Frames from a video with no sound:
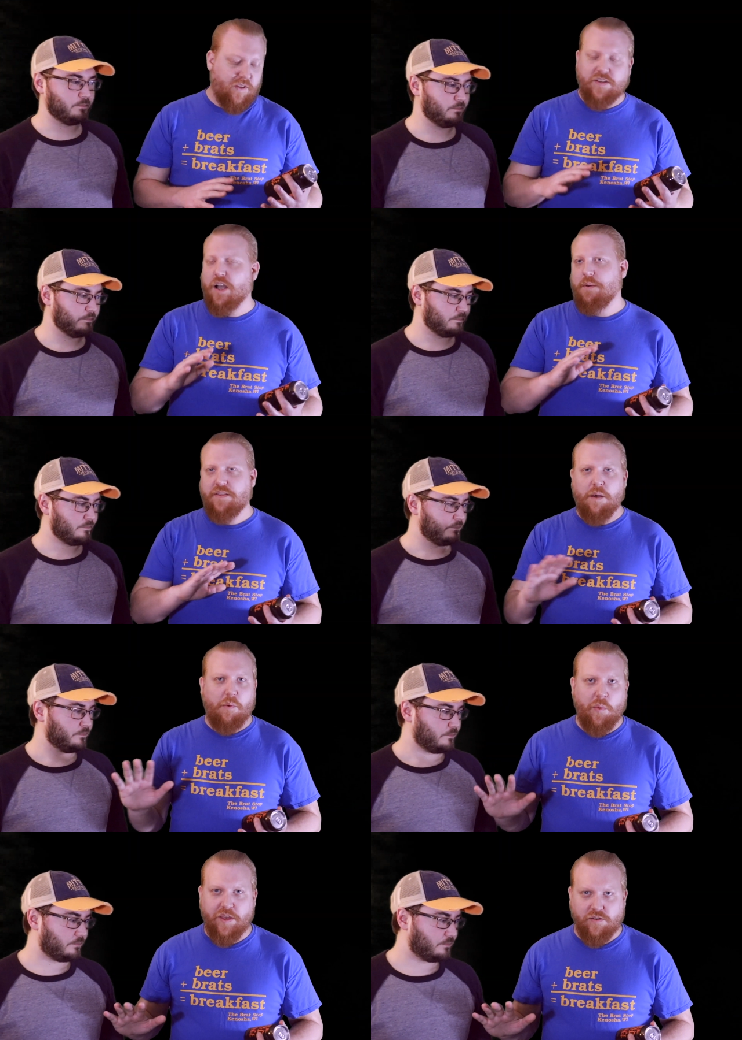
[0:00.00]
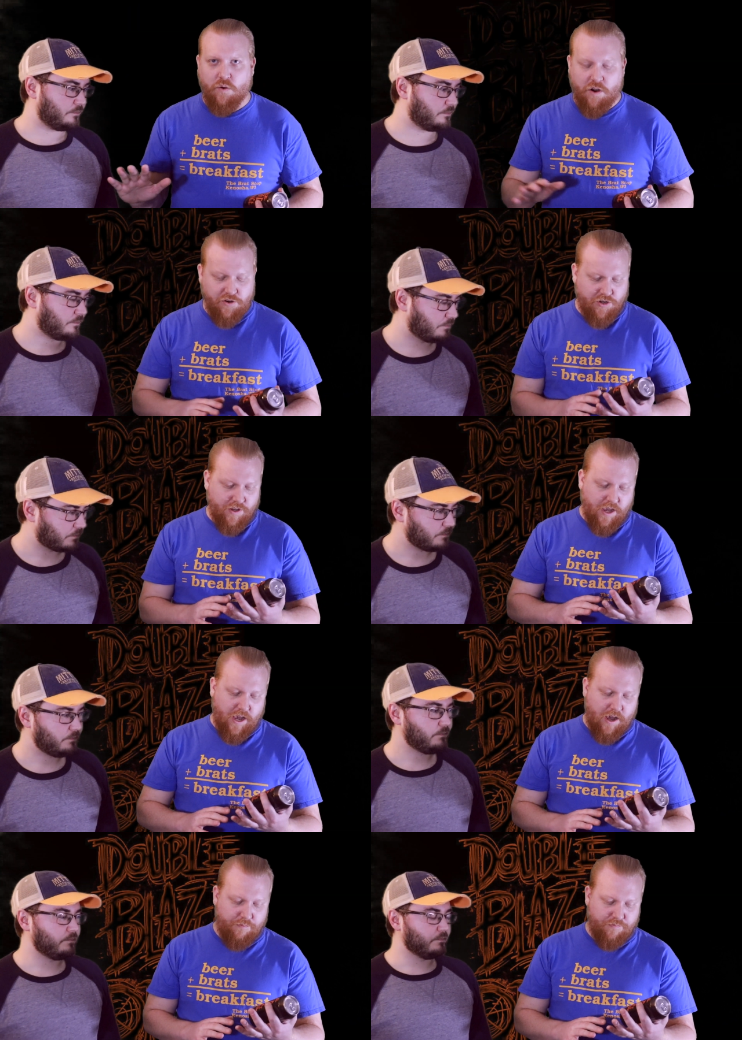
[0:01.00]
Speaker 1: Let's talk about Double Blazed Orange.
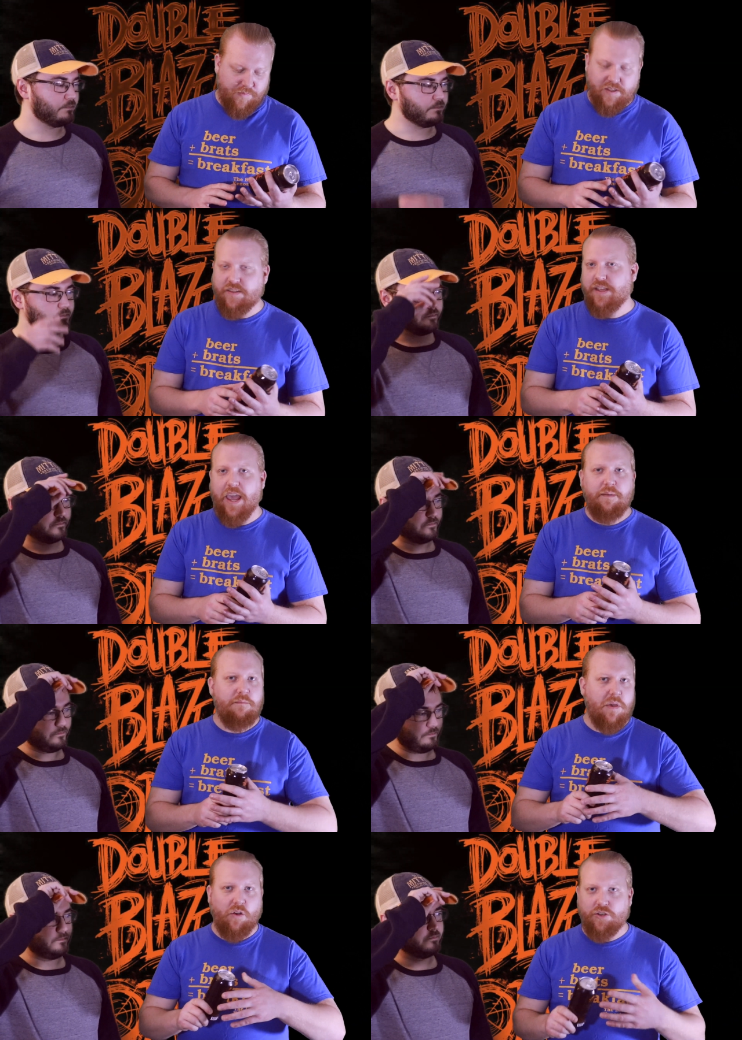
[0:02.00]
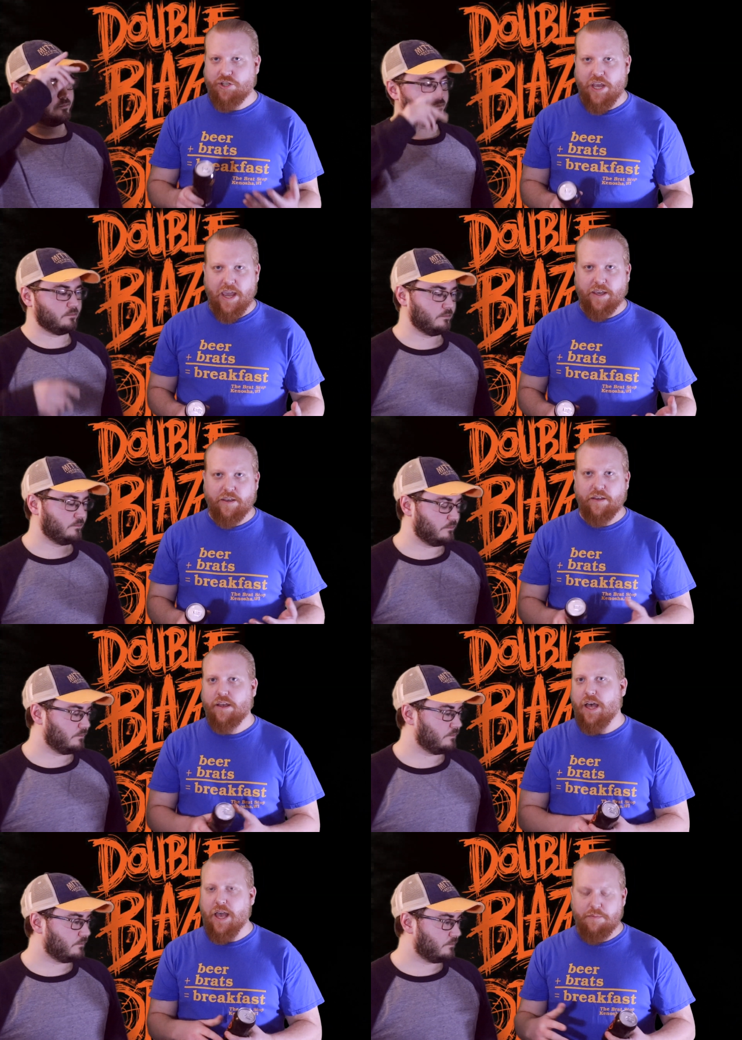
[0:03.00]
Um, this is a milkshake
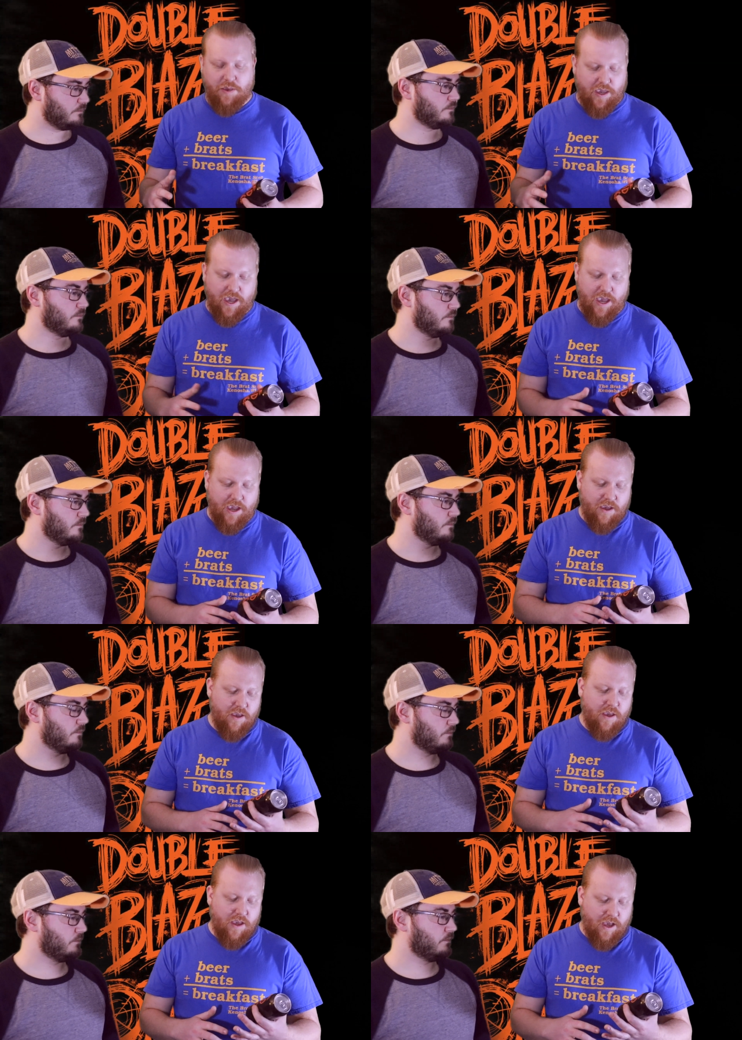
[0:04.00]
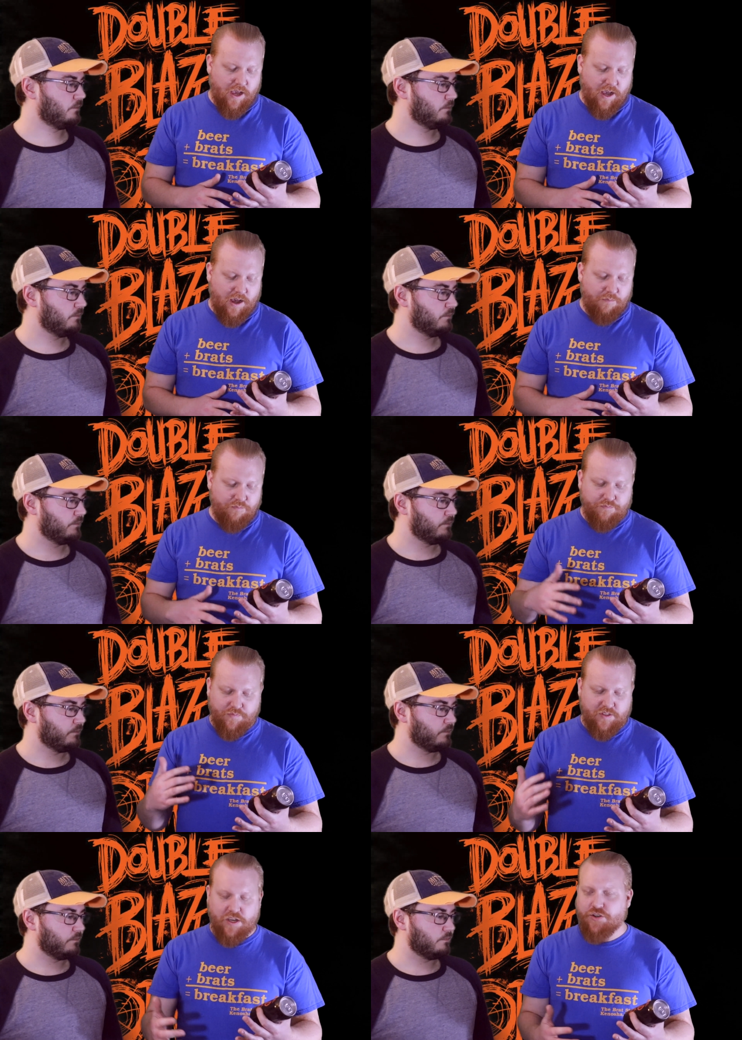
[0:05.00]
I P A, um,
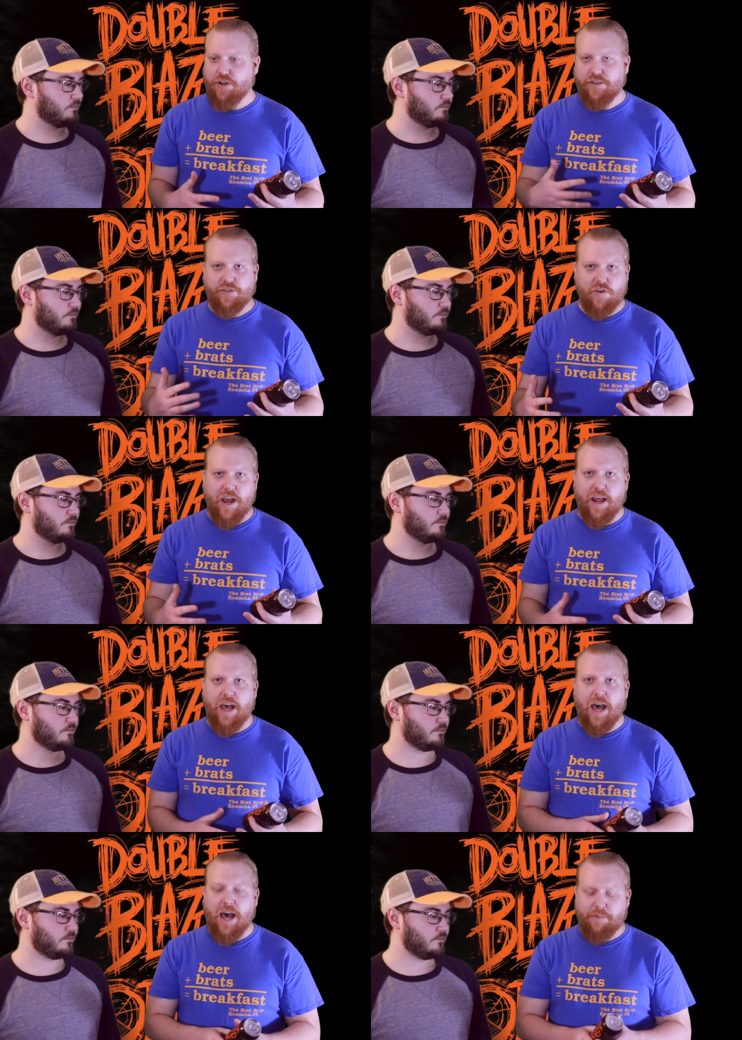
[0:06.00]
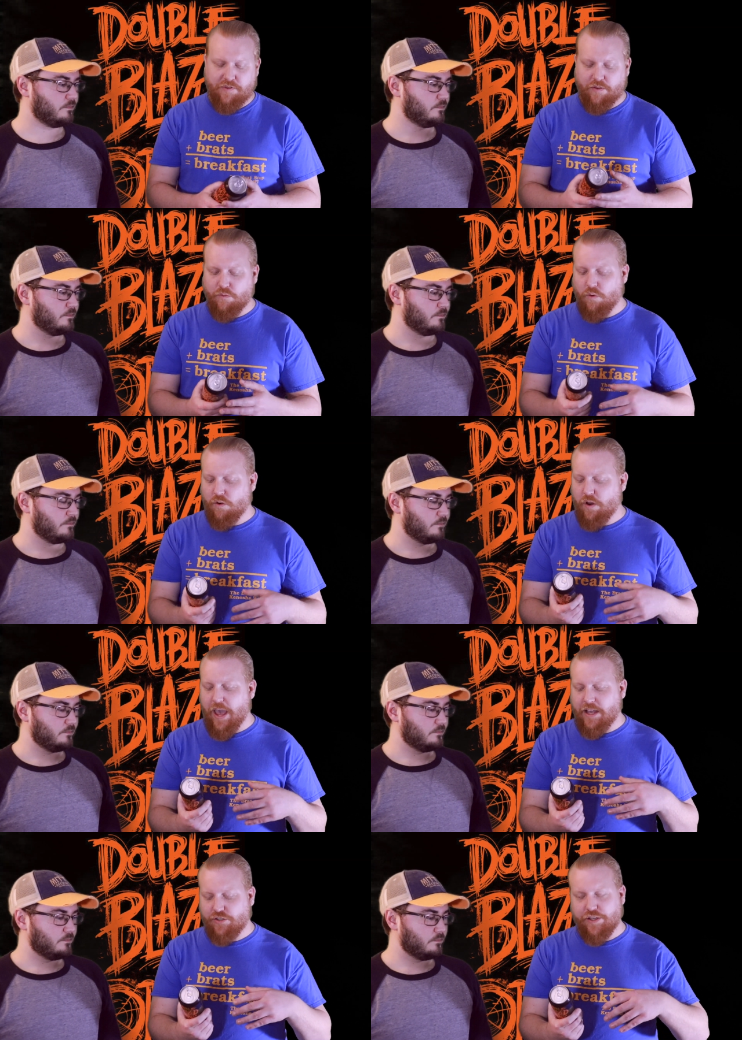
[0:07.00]
Citra, Strata hopped. We're
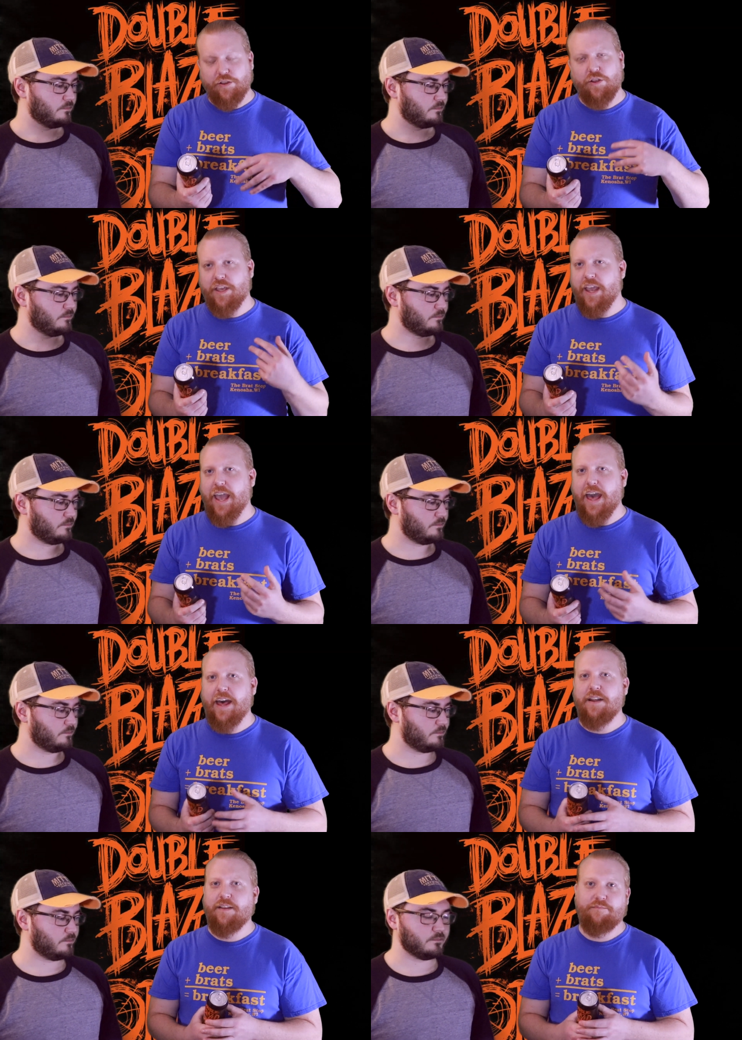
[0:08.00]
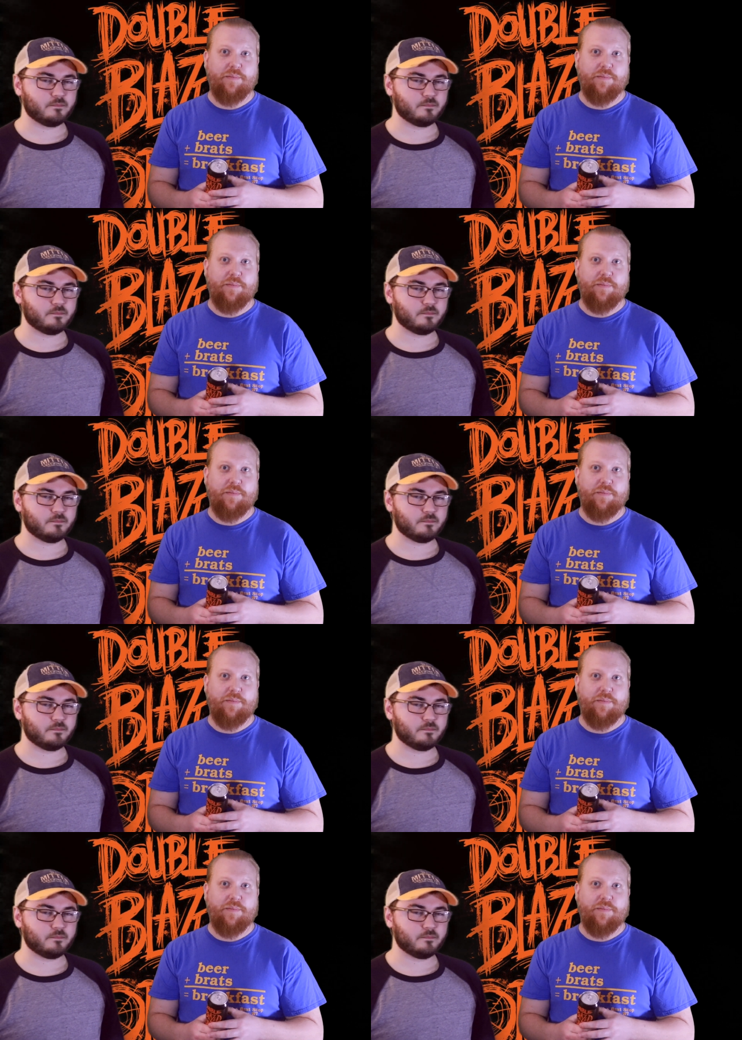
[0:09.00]
actually looking at